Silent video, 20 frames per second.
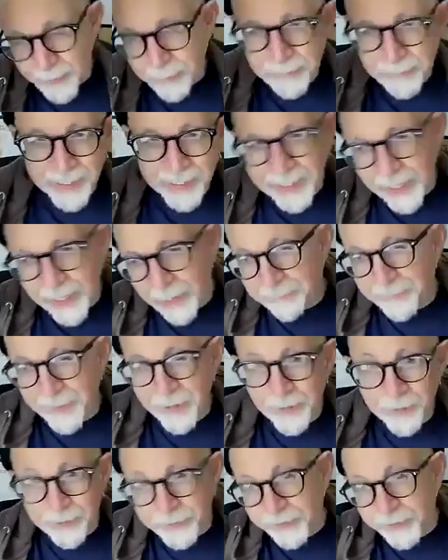somebody up
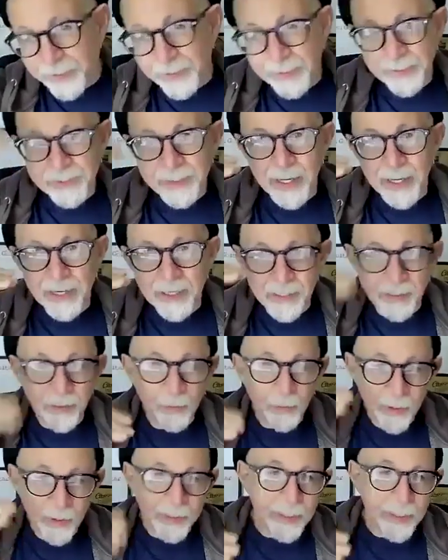there is going to say,
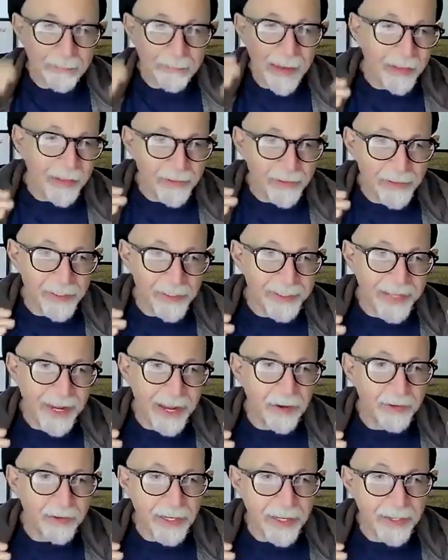we're going to balance this
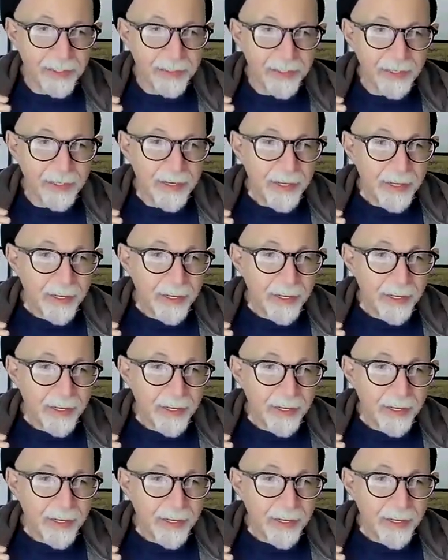out, and